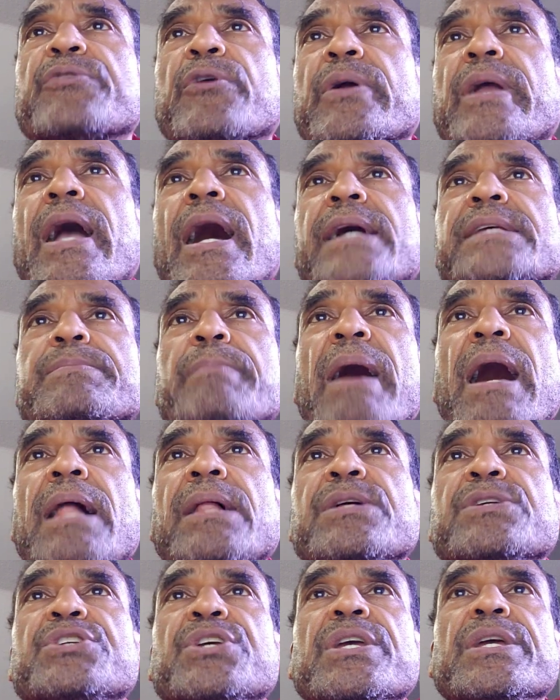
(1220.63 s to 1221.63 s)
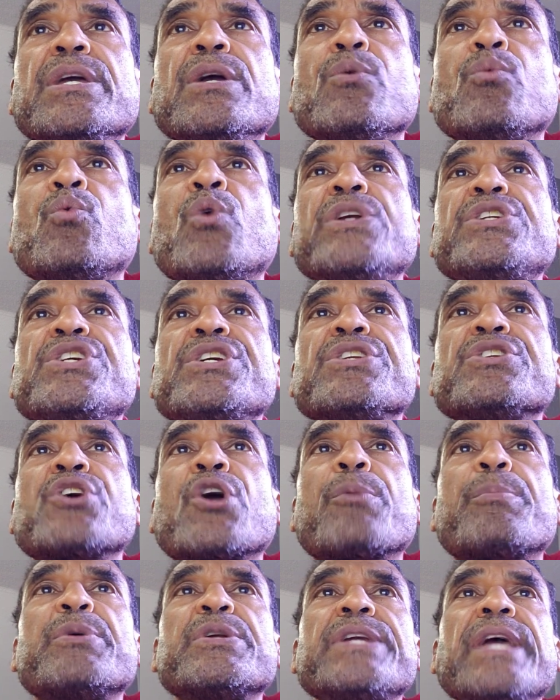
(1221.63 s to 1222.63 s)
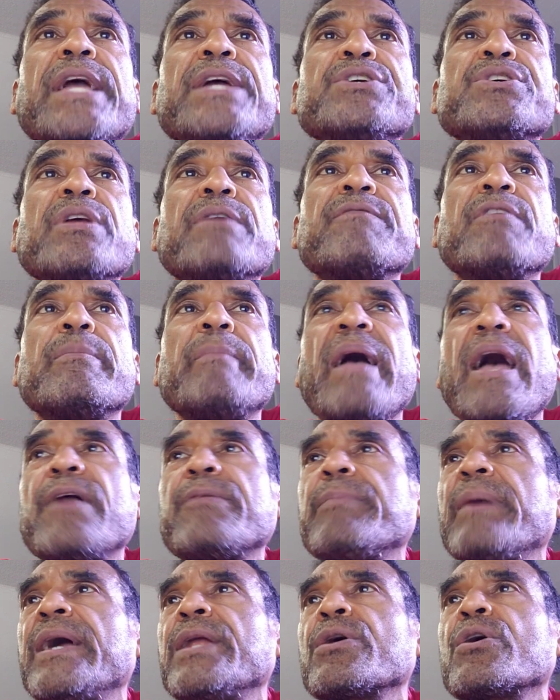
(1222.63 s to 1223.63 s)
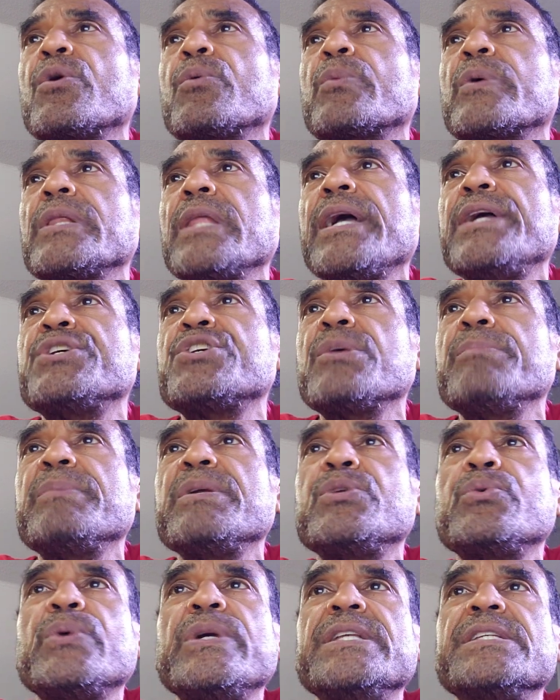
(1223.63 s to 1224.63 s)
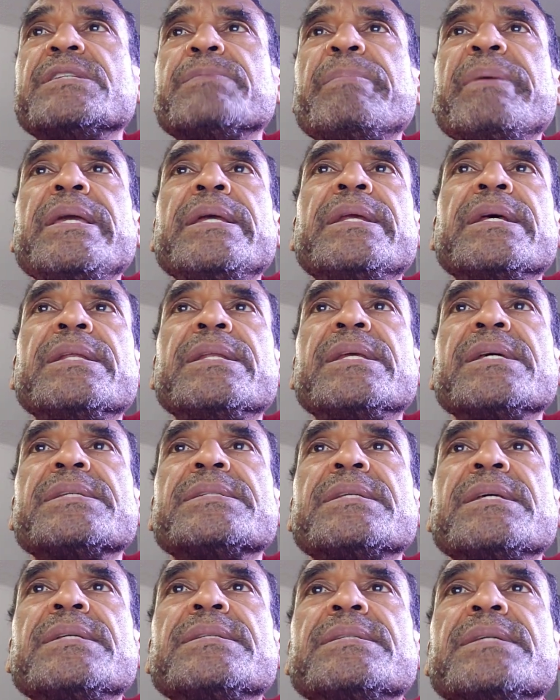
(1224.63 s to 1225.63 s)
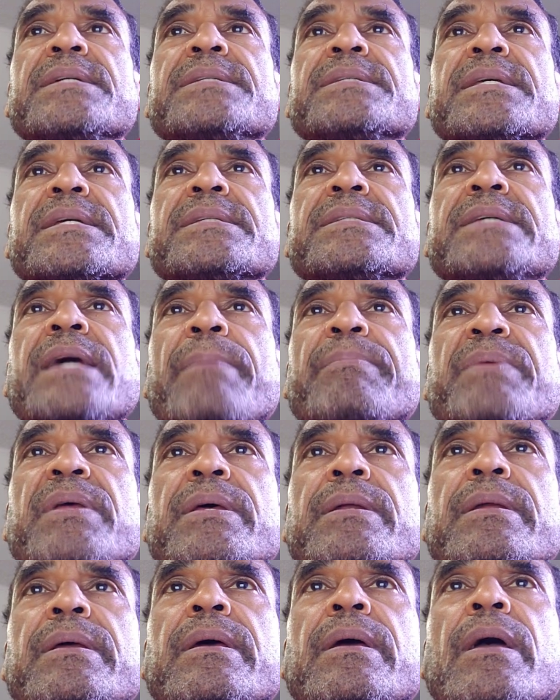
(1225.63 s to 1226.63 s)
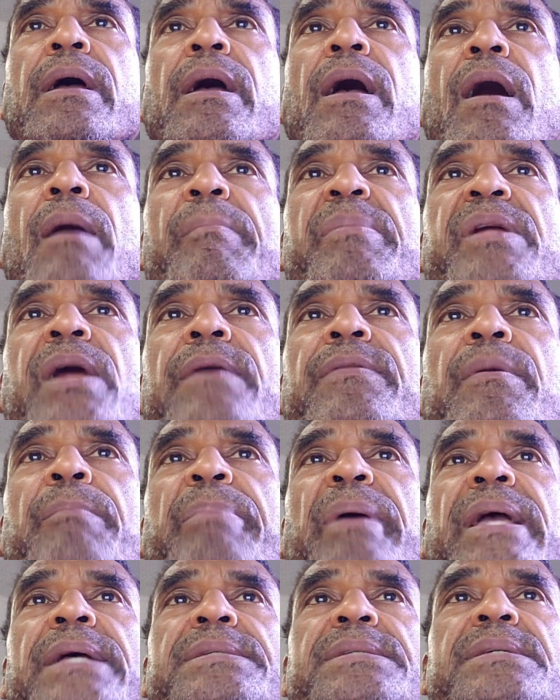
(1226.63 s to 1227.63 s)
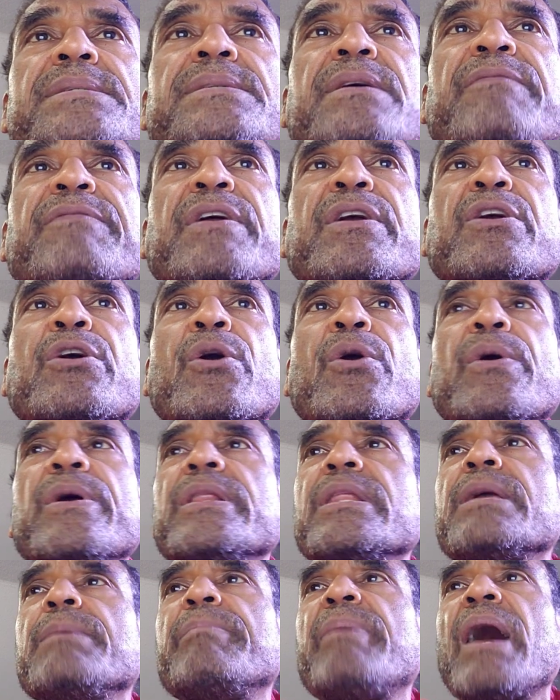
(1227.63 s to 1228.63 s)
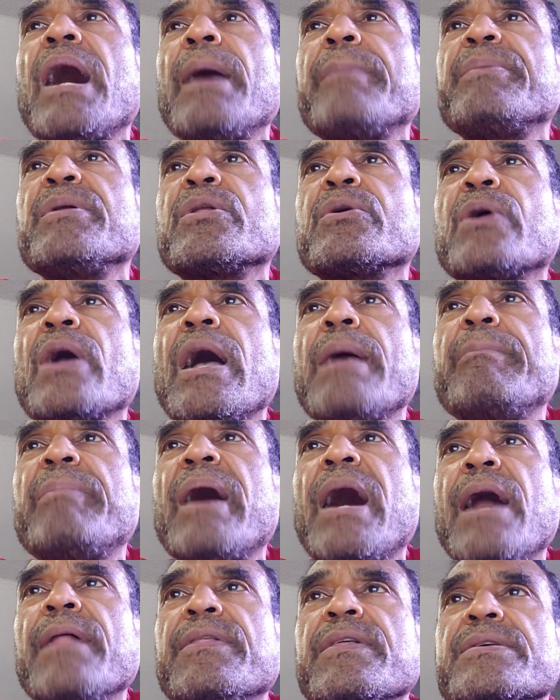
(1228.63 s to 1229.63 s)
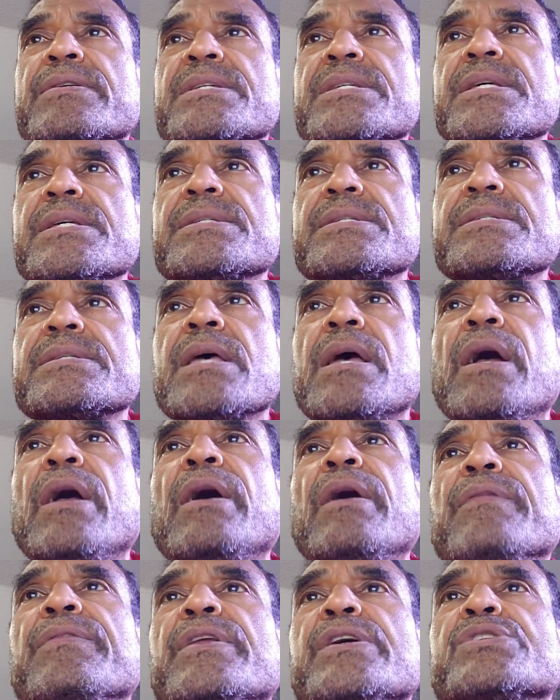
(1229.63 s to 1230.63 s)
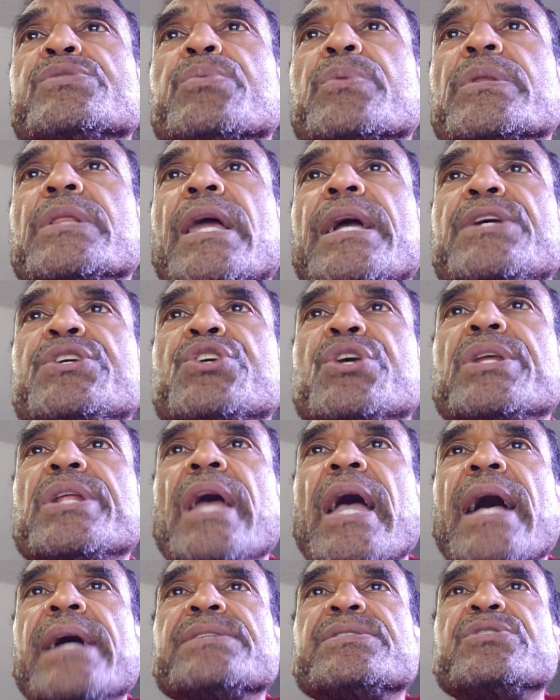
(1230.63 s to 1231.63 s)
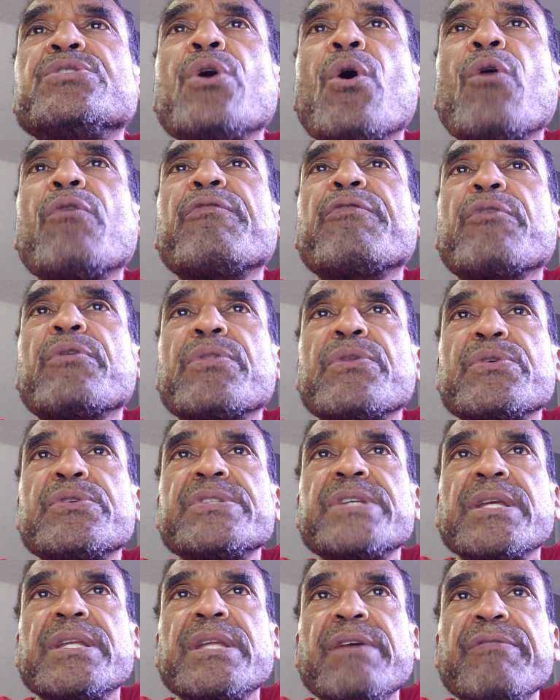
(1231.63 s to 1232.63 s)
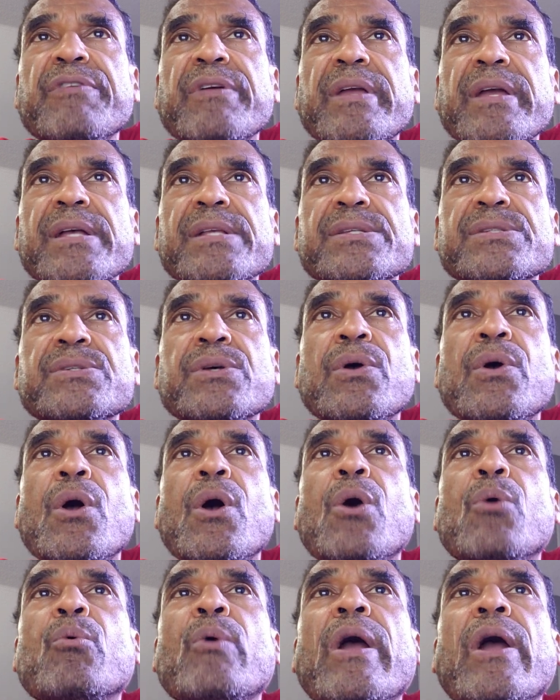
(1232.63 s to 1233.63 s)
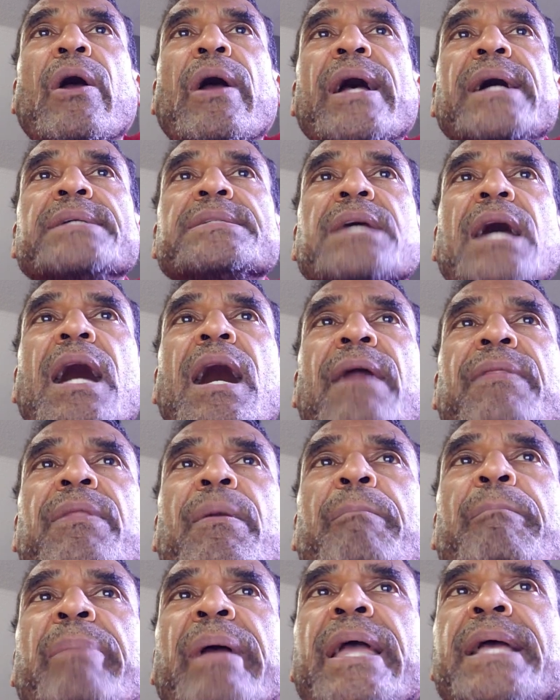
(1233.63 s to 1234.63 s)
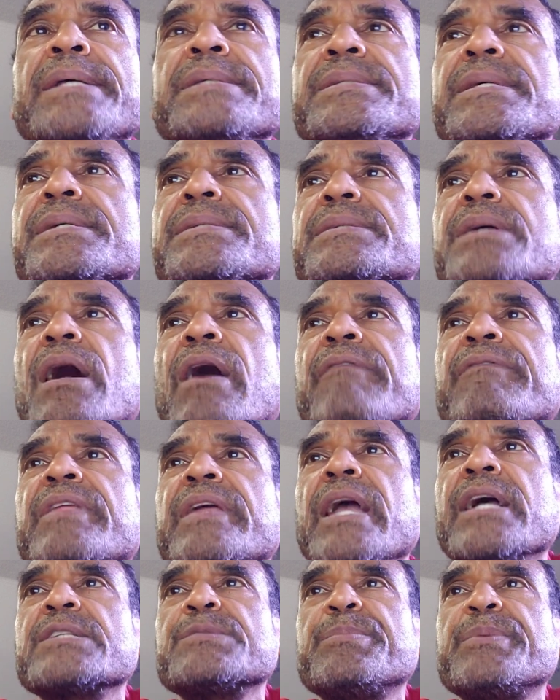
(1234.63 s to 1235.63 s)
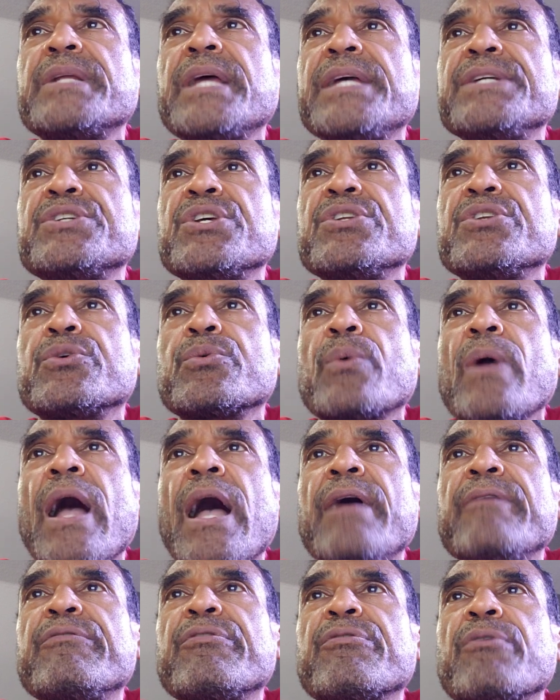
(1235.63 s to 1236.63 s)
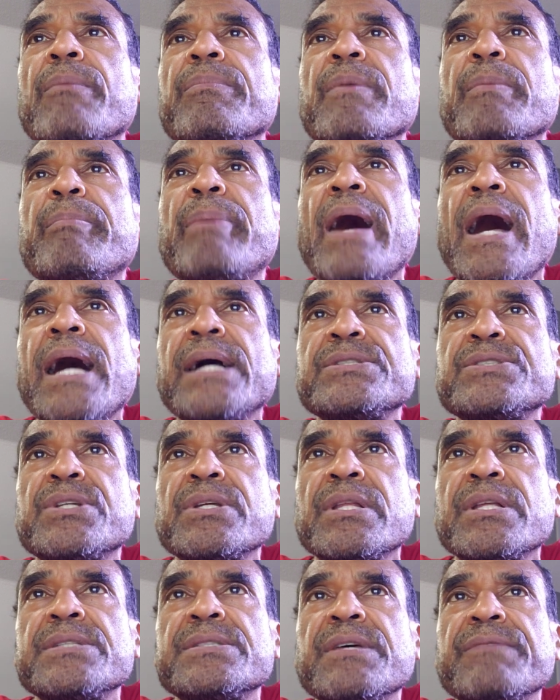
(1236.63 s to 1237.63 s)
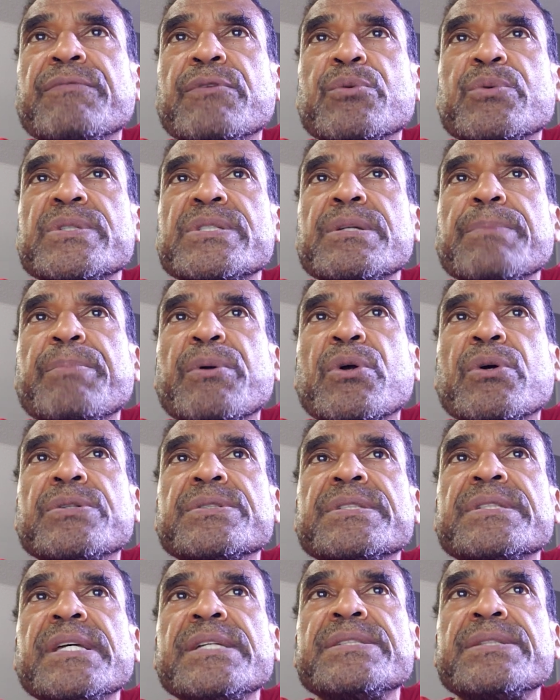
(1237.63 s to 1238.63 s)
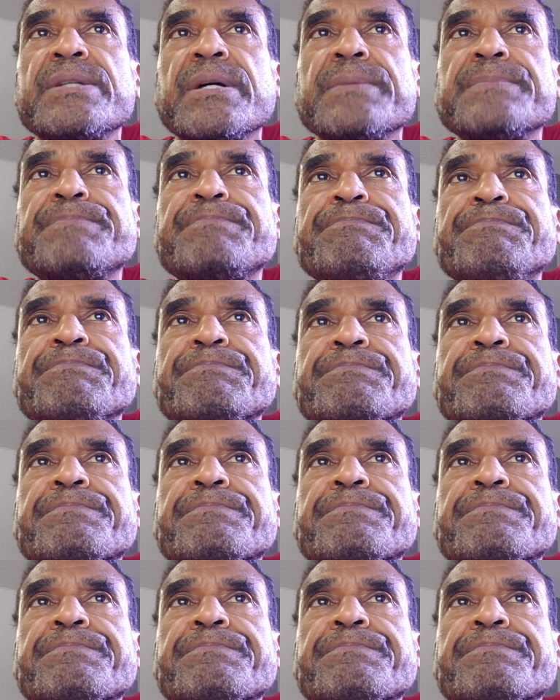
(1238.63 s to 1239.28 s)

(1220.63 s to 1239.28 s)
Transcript: for cosmology, which interpretation of the mathematical relation between speed and distance is accepted. But on the basis of the currently popular hypothesis, this relation has no further significance, whereas on the basis of the explanation derived from the postulates of the reciprocal system,